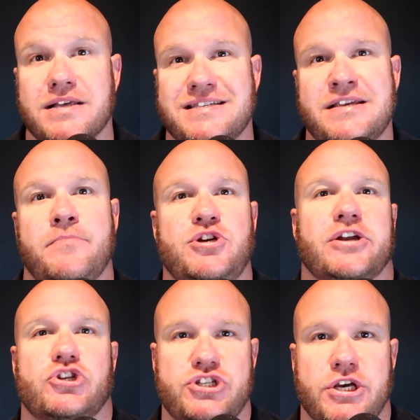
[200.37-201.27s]

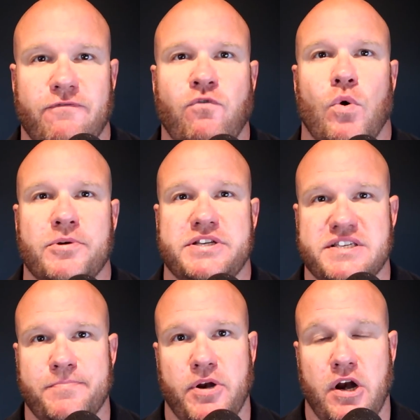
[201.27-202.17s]
subject to formal
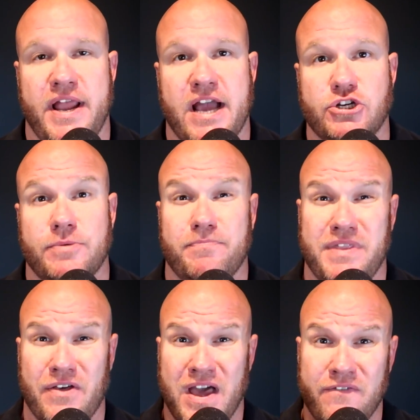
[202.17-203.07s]
disciplinary action.
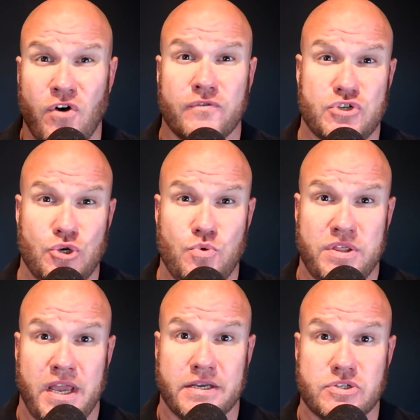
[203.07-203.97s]
Now, that involves two
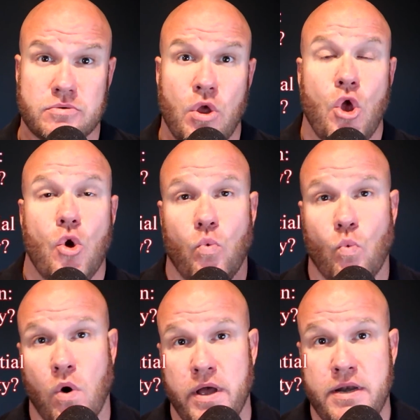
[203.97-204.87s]
things.
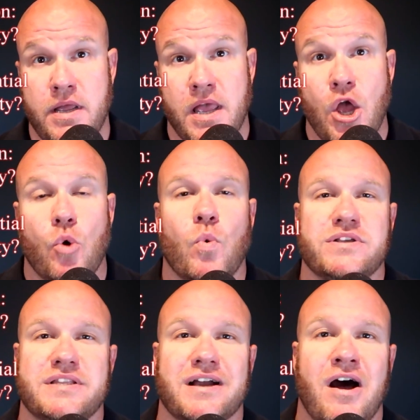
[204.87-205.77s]
One,
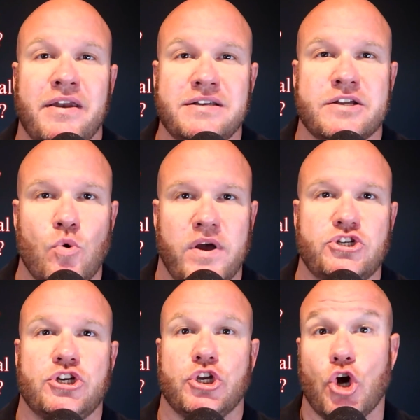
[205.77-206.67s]
was the conduct in
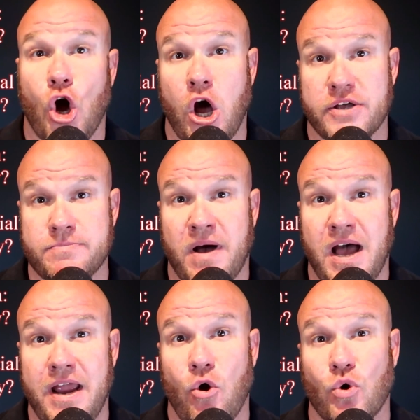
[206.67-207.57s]
question caused
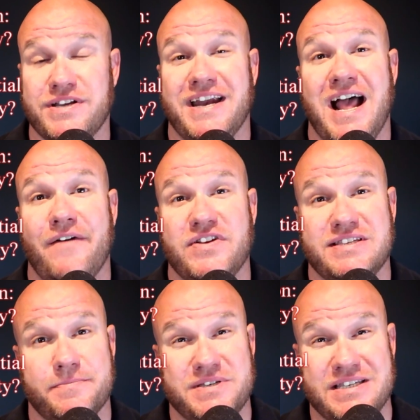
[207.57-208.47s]
by or did it have a
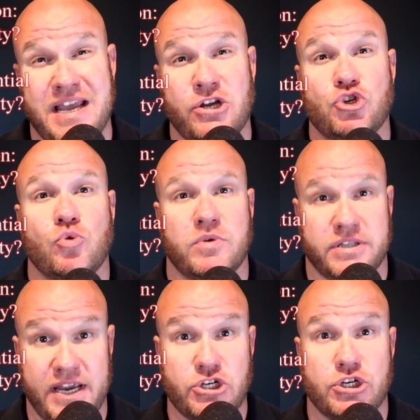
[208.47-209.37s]
substantial
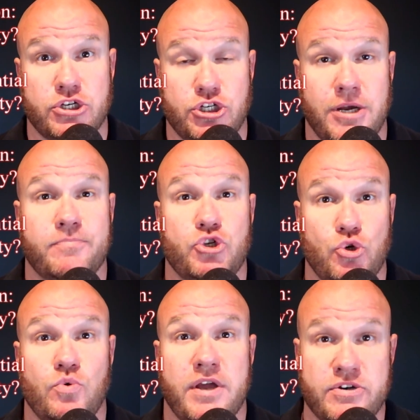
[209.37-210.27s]
relationship
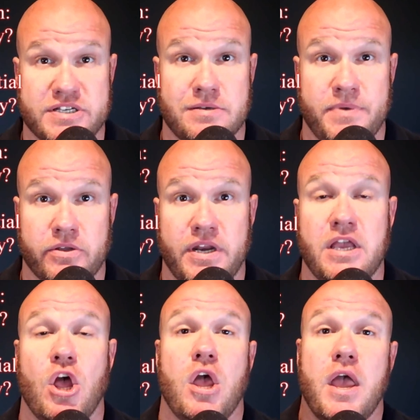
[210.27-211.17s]
to their
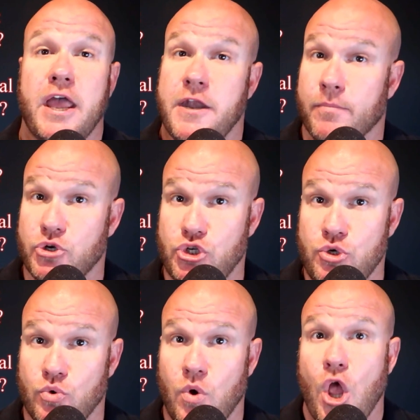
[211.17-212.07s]
disability? And number
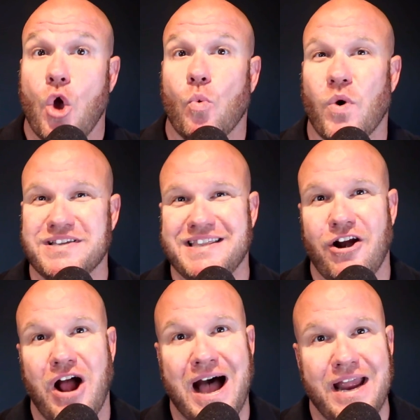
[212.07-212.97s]
two, was
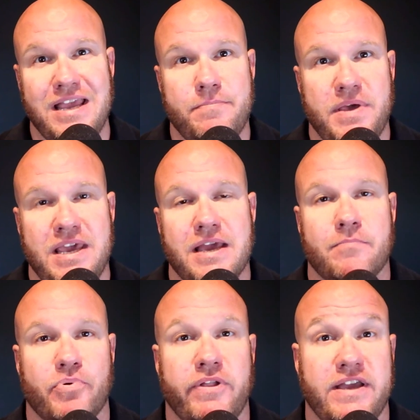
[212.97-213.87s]
their IEP
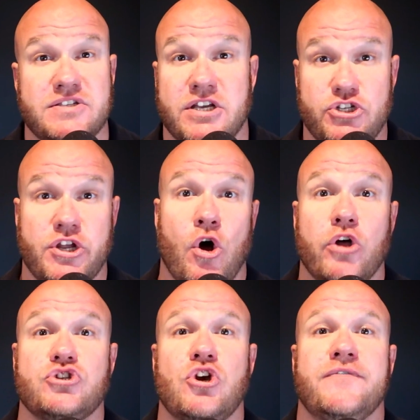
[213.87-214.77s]
in place such that
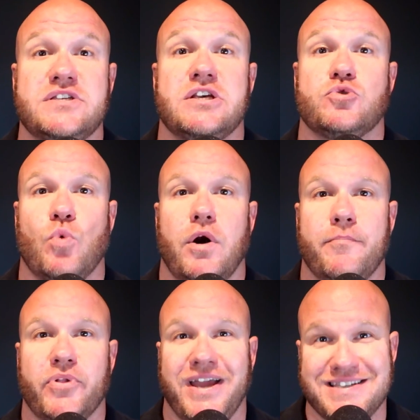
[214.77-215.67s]
all services were
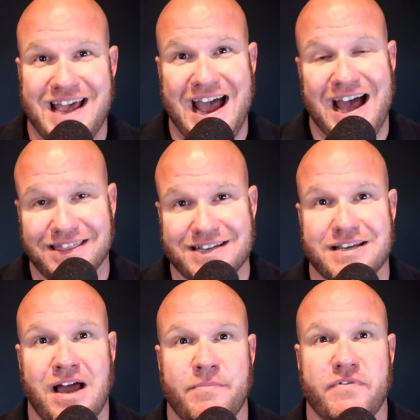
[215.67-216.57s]
in place at the
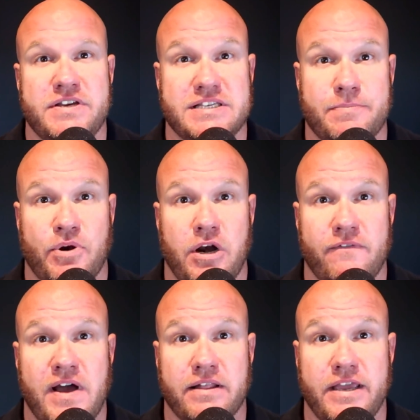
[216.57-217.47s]
time of the disciplinary
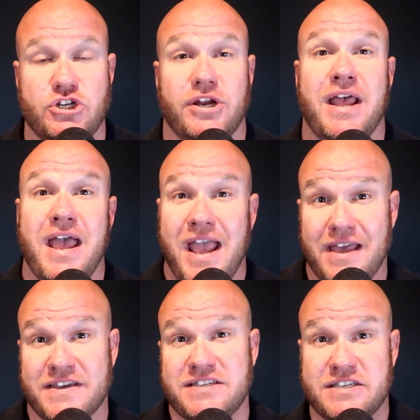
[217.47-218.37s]
violation?
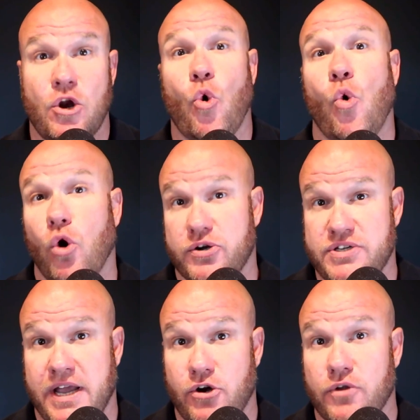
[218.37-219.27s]
And this is an OR
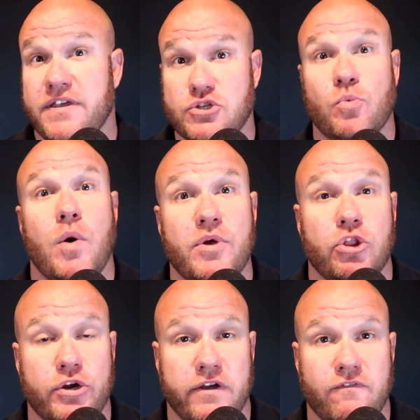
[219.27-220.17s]
standard. These are what we're
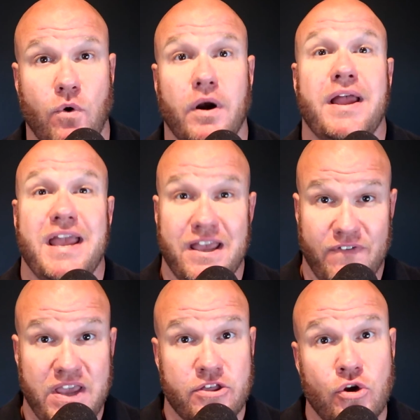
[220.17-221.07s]
looking for.
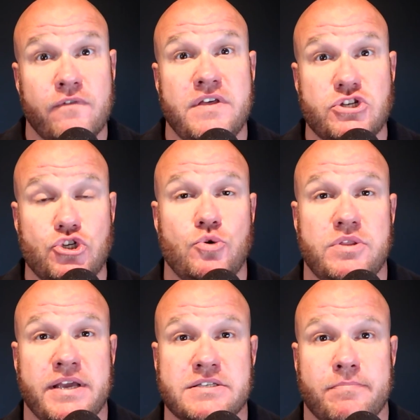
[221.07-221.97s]
If either of these two
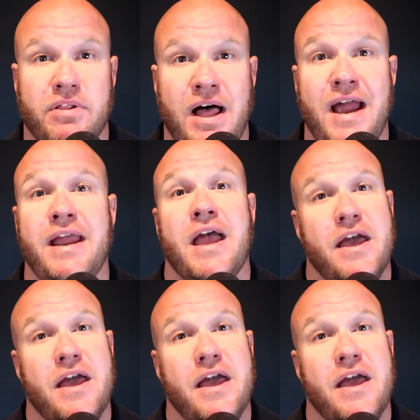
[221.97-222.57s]
things apply,